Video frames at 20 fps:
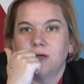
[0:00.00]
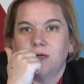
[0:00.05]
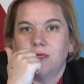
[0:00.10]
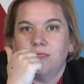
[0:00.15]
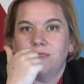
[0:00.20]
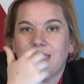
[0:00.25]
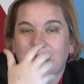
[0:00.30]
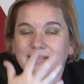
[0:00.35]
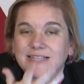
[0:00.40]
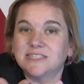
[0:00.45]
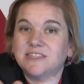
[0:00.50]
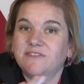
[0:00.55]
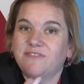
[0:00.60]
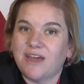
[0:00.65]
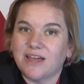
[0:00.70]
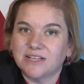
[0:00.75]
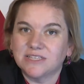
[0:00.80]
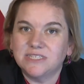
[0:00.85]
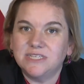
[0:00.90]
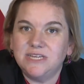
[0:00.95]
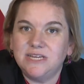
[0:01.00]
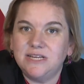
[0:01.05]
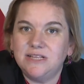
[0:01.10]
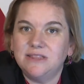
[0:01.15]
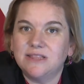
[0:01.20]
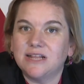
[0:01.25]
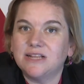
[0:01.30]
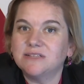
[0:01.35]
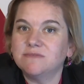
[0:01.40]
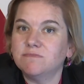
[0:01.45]
that's the vaccine
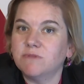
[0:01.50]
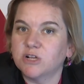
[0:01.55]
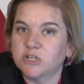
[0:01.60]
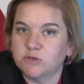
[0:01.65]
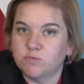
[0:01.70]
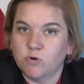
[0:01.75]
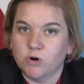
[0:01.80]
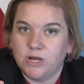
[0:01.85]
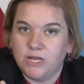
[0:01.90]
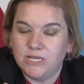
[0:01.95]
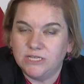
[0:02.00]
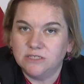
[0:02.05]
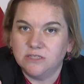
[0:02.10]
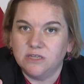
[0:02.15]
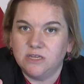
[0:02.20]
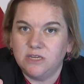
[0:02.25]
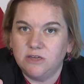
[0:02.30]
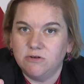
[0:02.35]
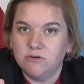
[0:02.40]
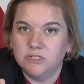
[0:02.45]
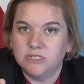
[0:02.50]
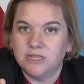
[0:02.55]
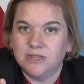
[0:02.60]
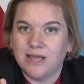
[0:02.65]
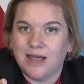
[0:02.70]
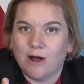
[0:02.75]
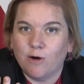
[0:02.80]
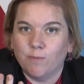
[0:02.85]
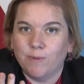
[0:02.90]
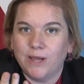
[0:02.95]
that is much more easily used in the
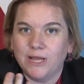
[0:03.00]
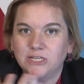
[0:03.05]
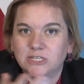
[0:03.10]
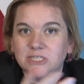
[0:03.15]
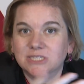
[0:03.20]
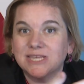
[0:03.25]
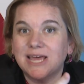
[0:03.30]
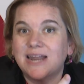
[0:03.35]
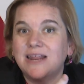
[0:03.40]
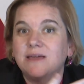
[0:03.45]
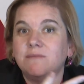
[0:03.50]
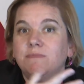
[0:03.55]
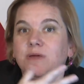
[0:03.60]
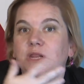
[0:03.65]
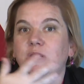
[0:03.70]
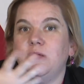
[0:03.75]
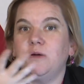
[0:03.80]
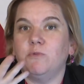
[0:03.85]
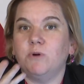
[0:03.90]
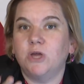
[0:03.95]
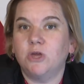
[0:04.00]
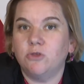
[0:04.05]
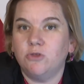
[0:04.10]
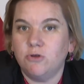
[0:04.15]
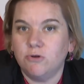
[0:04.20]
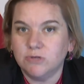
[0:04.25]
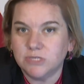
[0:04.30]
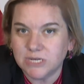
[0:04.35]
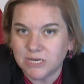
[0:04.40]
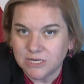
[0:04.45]
outpatient setting, meaning we could
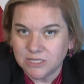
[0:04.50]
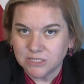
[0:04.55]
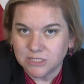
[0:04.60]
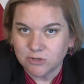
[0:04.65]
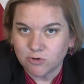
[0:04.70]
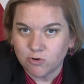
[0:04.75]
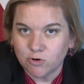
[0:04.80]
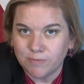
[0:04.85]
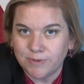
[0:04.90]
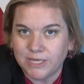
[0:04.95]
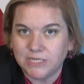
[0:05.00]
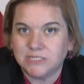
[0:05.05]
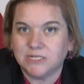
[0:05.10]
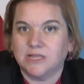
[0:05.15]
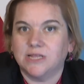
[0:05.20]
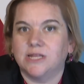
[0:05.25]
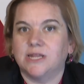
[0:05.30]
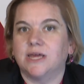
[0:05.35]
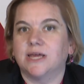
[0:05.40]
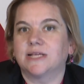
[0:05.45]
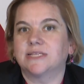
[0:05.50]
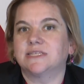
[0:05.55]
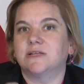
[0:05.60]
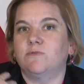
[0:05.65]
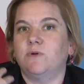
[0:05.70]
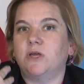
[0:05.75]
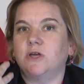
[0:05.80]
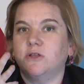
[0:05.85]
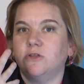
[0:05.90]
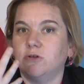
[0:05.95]
use it in school-based clinics and
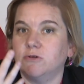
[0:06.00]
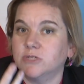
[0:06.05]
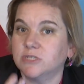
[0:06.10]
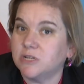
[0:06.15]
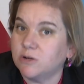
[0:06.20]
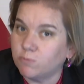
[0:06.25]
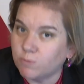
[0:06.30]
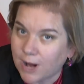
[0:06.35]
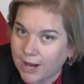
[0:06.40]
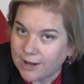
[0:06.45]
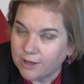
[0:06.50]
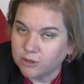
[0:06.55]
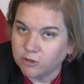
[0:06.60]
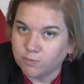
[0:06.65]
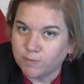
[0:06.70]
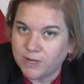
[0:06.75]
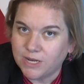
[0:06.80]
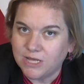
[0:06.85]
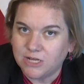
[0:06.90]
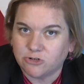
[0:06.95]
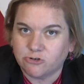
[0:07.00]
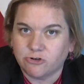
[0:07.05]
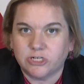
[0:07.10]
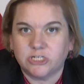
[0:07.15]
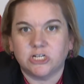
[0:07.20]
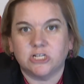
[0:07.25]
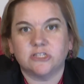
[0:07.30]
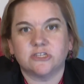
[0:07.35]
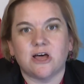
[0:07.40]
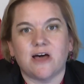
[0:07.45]
we could use it in regular
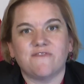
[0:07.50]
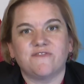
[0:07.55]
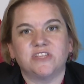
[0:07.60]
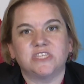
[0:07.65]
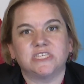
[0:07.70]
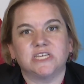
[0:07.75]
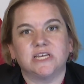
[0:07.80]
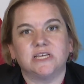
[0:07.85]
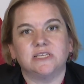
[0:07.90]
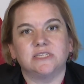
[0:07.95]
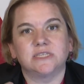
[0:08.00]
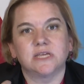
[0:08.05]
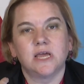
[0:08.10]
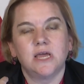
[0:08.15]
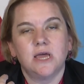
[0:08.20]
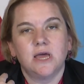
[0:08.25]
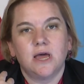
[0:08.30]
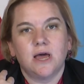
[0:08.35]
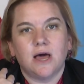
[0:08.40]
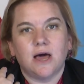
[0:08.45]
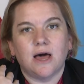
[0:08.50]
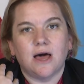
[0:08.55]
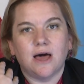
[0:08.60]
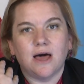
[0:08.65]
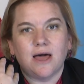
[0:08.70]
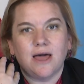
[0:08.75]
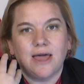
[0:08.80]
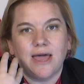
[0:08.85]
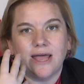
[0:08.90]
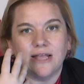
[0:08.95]
pediatricians' offices.
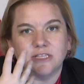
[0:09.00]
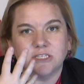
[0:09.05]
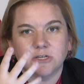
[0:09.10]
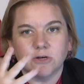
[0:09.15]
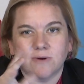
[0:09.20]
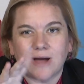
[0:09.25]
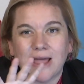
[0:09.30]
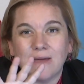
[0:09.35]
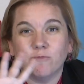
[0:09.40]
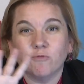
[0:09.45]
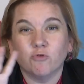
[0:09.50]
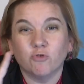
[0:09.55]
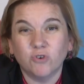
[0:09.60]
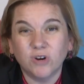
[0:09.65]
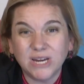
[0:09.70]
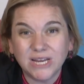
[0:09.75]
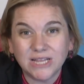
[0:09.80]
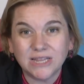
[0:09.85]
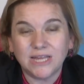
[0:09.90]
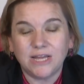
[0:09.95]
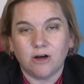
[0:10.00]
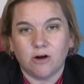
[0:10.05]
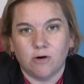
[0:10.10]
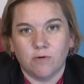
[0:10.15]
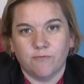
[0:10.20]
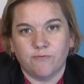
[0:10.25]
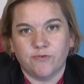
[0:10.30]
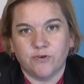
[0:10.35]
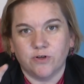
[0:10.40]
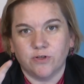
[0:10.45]
And so I'm really
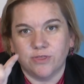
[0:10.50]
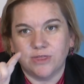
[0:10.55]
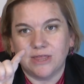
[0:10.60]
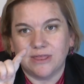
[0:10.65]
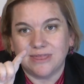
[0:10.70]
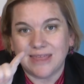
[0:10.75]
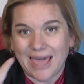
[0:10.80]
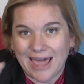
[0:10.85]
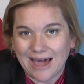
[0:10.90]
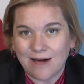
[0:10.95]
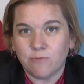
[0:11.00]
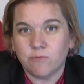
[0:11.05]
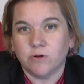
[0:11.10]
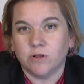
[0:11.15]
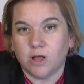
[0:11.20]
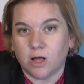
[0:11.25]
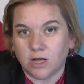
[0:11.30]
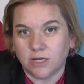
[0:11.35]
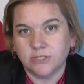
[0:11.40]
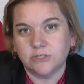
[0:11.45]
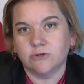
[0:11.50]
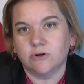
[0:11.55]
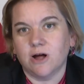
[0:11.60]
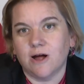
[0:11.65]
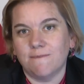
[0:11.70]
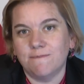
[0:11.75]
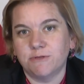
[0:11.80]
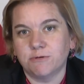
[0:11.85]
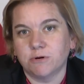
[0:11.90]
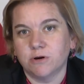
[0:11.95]
hopeful that that will also
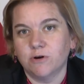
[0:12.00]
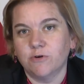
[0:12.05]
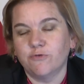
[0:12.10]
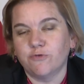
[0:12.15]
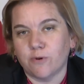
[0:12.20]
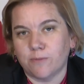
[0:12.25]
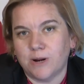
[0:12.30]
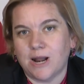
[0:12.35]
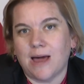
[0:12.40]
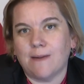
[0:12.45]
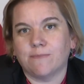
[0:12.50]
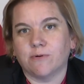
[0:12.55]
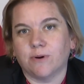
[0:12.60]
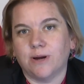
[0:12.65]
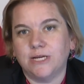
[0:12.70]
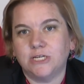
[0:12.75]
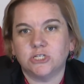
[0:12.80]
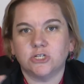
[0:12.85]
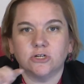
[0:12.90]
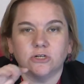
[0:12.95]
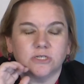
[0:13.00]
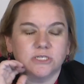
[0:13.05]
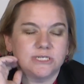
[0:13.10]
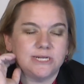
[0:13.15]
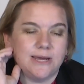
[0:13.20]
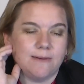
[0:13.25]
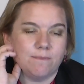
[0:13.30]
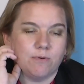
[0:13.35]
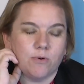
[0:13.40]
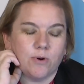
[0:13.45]
come through from an operational
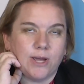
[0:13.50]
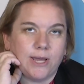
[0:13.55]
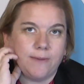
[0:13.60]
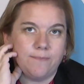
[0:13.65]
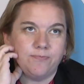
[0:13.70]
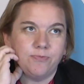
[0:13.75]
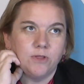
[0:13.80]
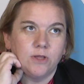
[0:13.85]
standpoint.